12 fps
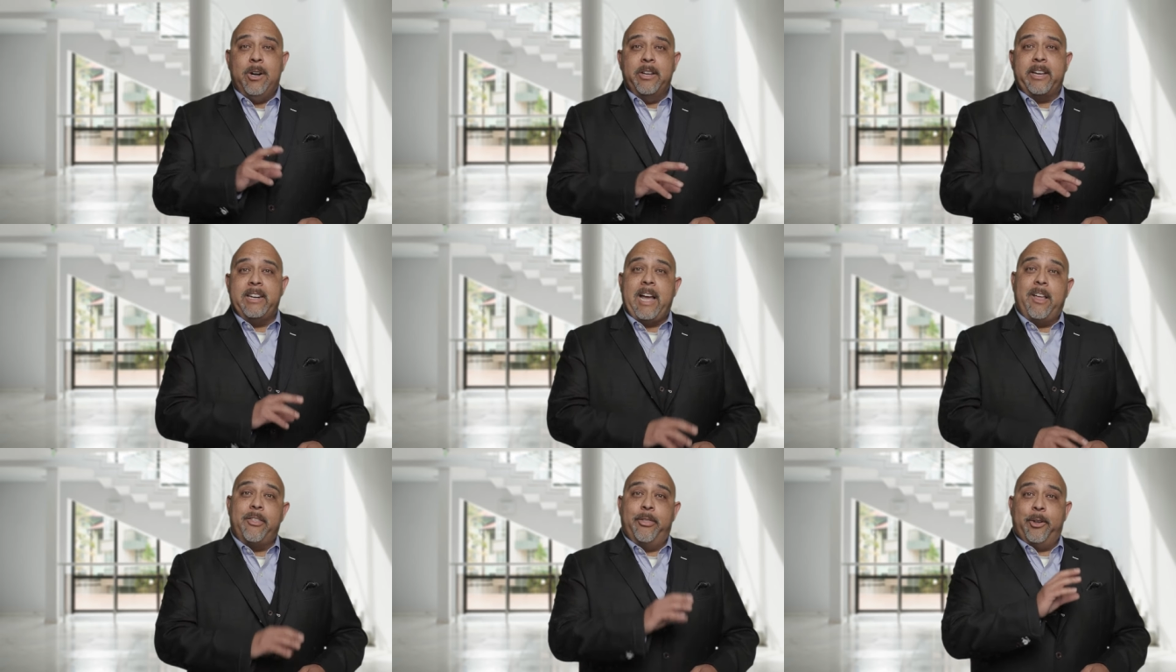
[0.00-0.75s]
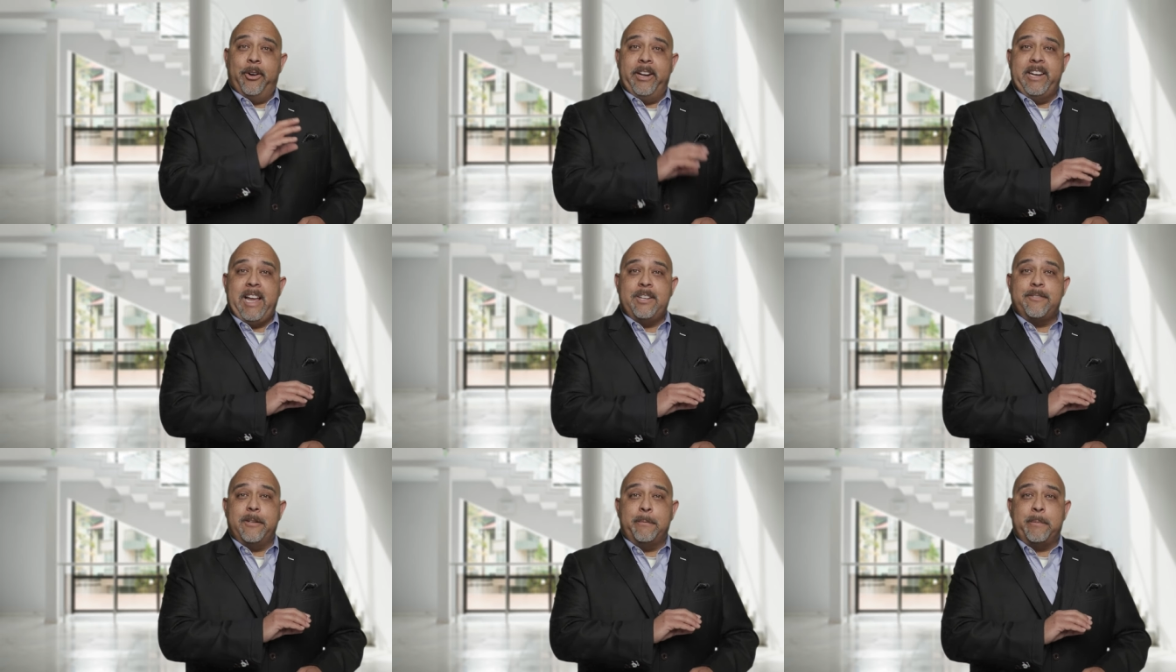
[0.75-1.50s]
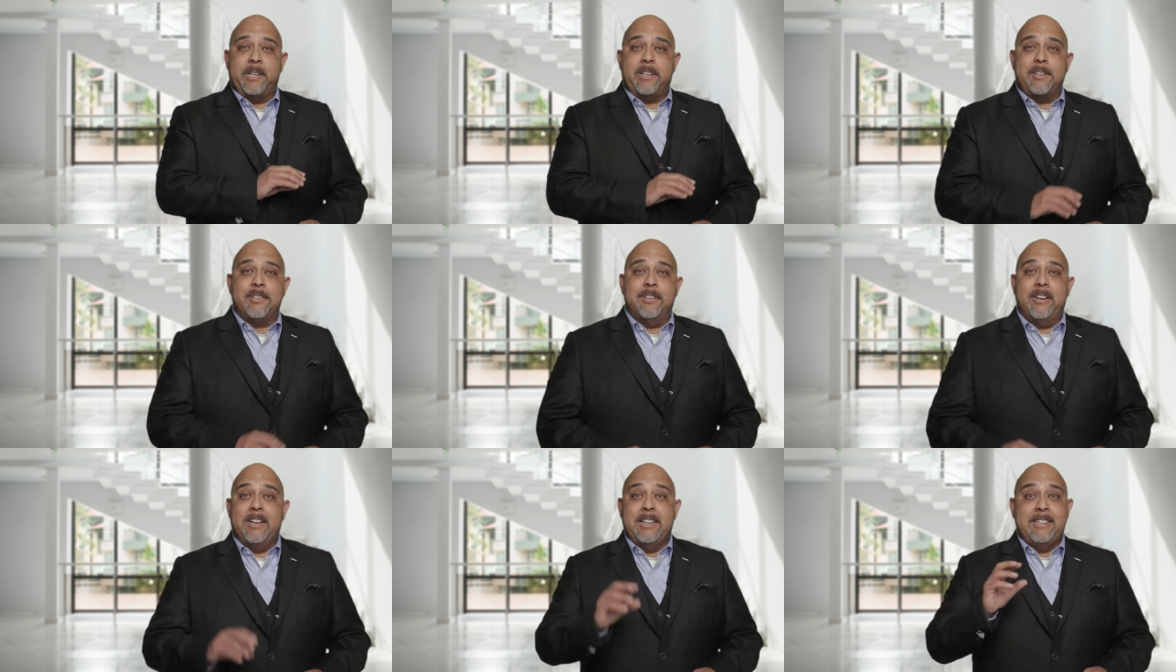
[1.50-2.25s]
we're looking at 30 days for the
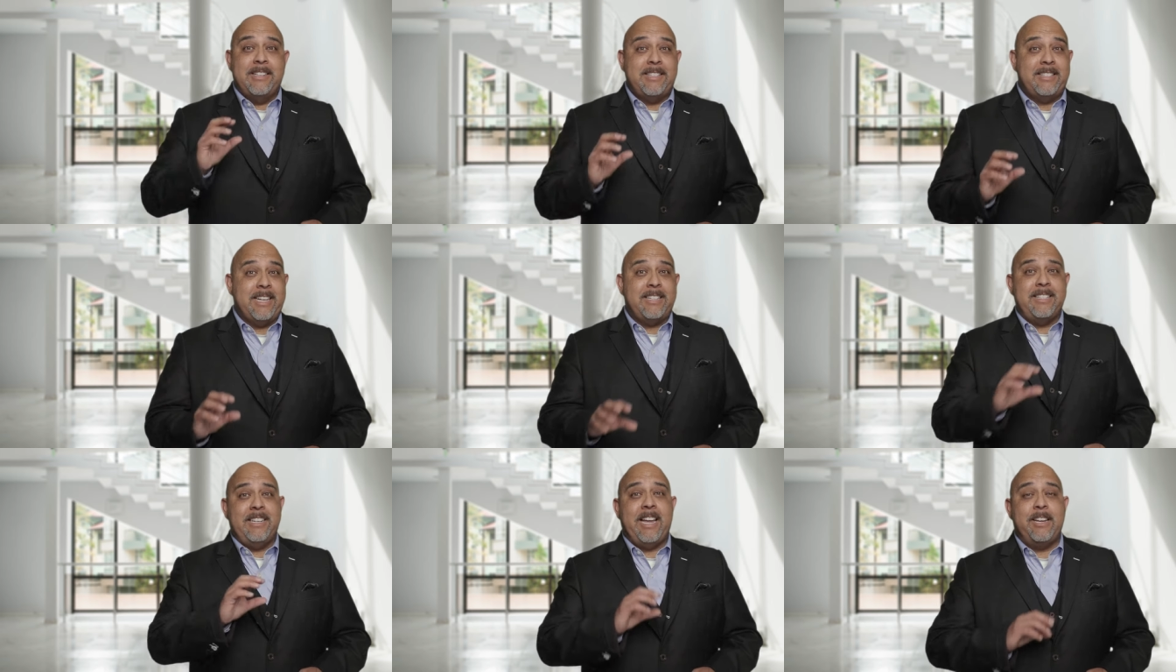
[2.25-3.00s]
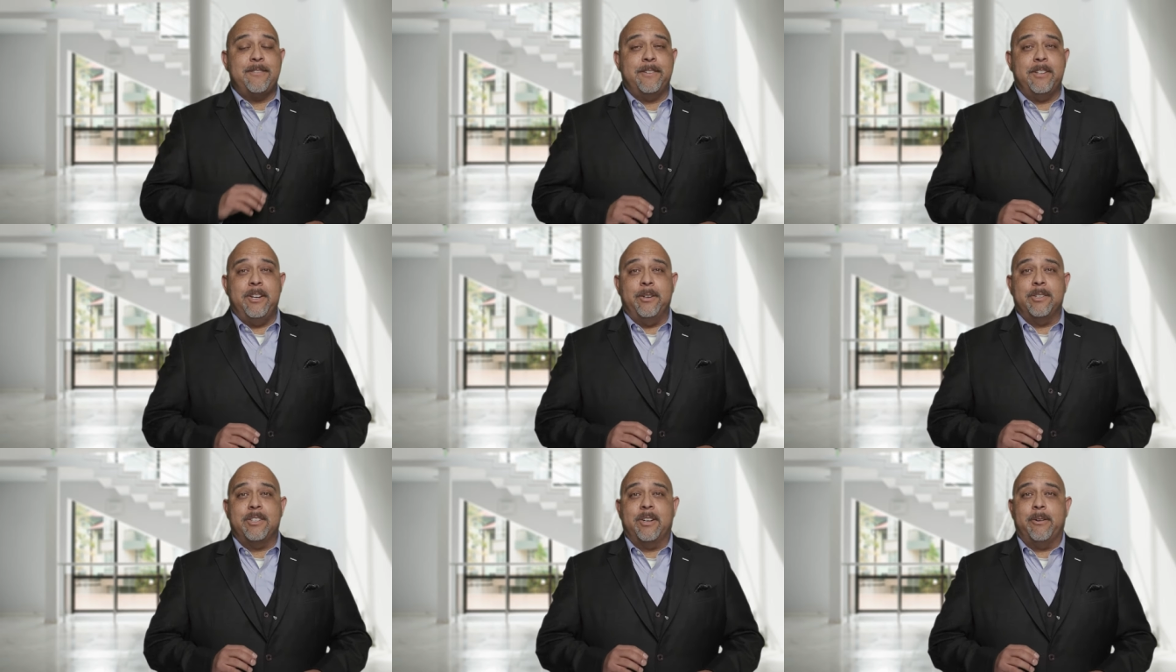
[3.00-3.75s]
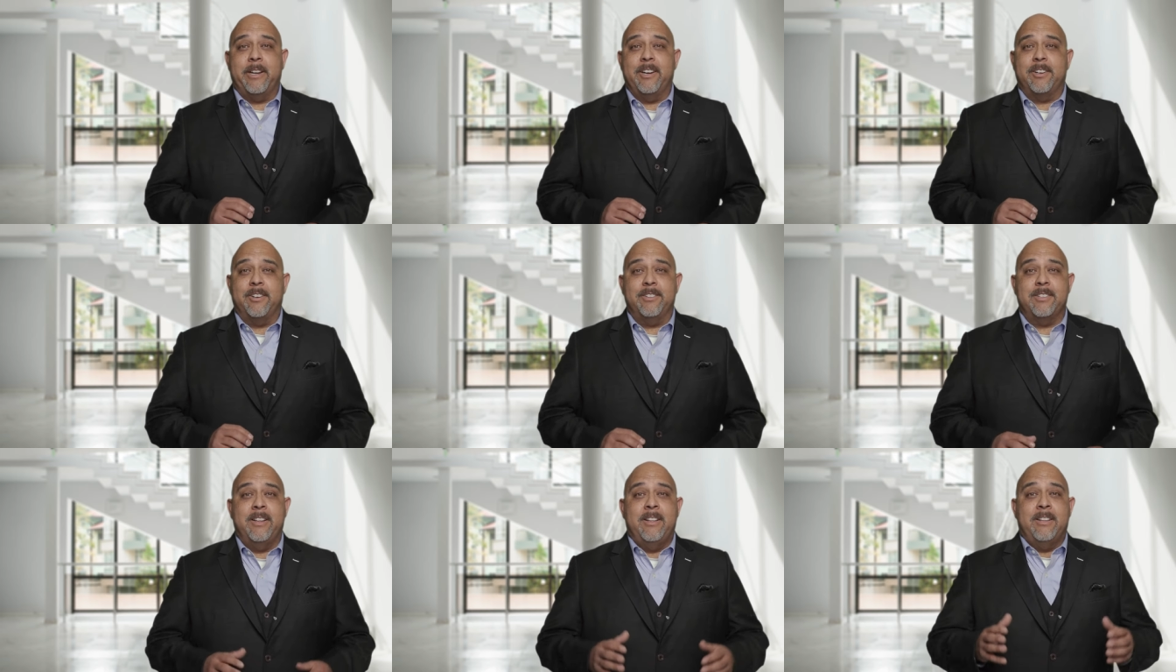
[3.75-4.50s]
petition, 60 days for the notice to
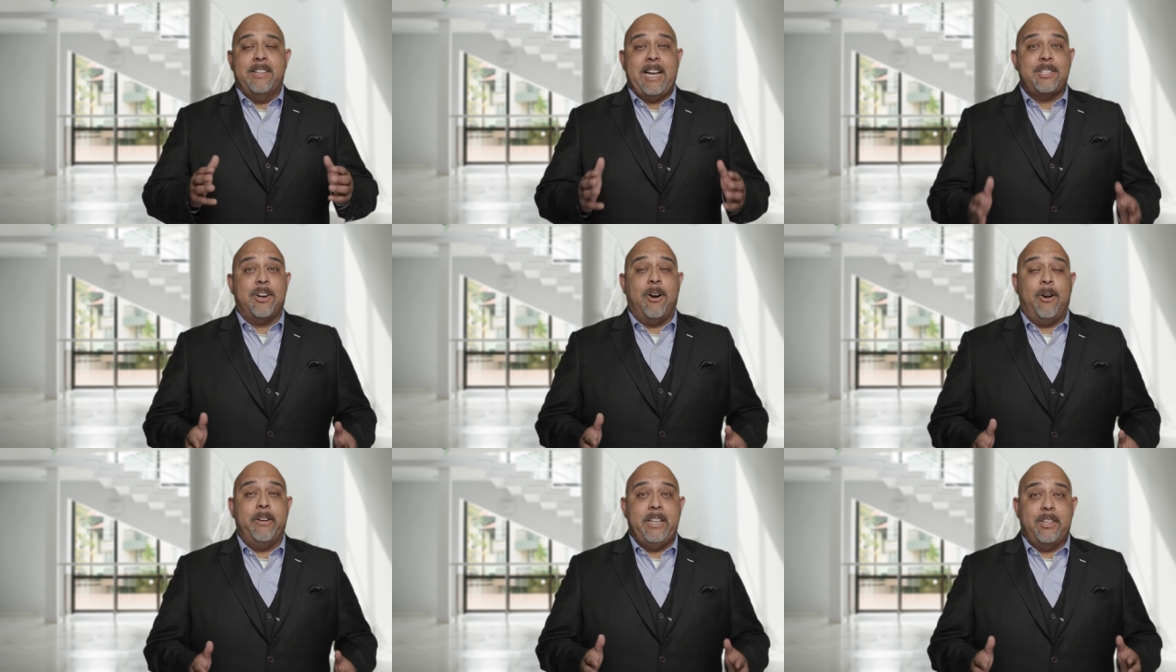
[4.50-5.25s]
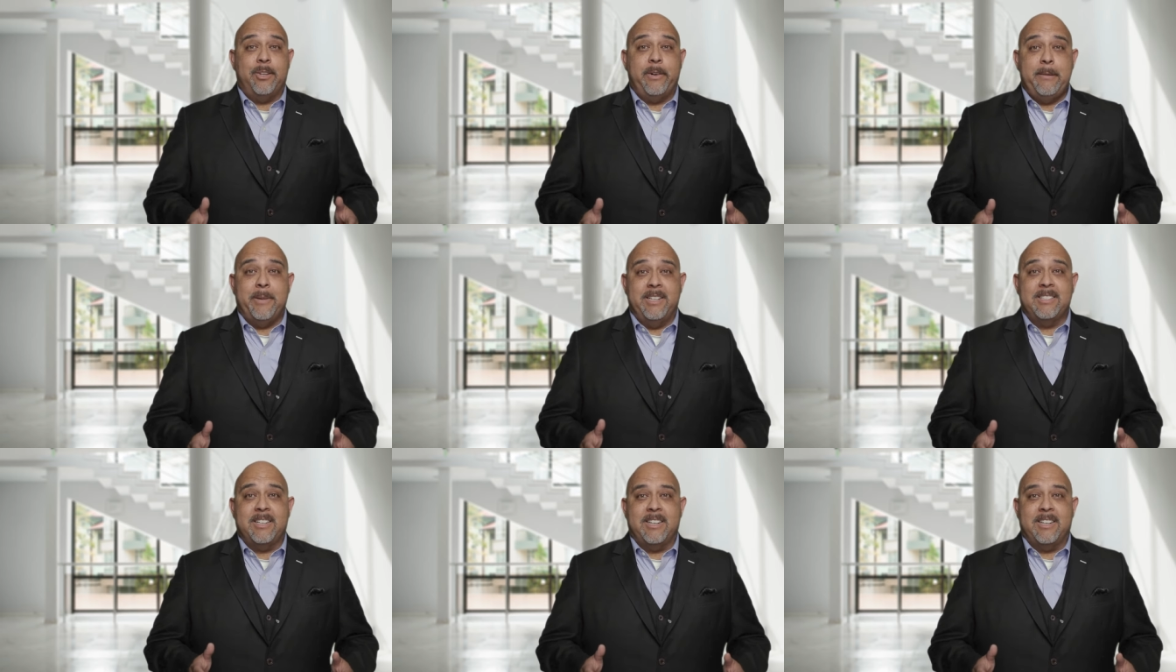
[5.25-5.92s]
creditors. That's already three months,